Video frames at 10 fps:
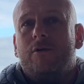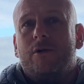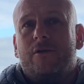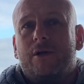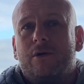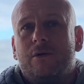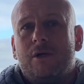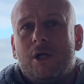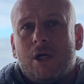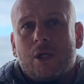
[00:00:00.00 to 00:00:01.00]
and nothing
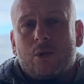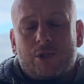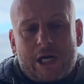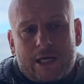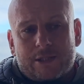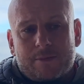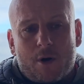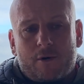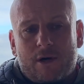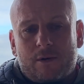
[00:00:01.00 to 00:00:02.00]
will change
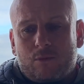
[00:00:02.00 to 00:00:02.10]
tomorrow.